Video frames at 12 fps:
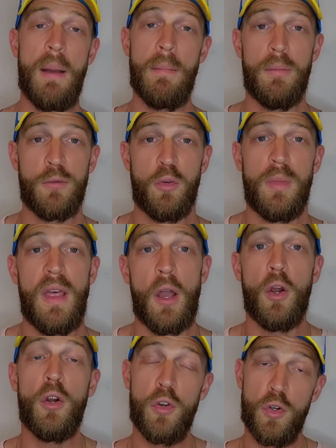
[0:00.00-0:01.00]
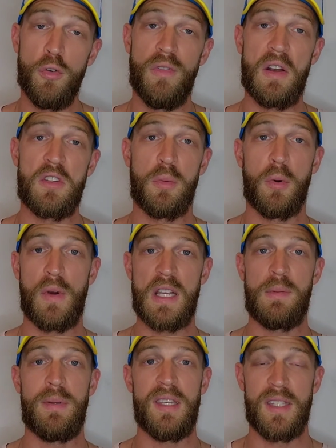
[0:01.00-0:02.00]
mom told me that her new vegetable
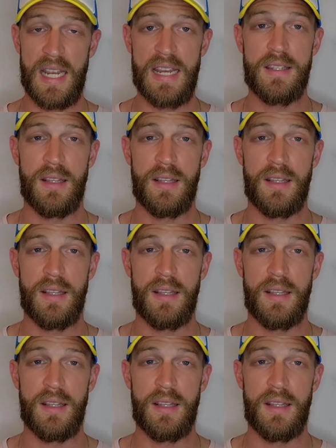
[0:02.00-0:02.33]
recipes taste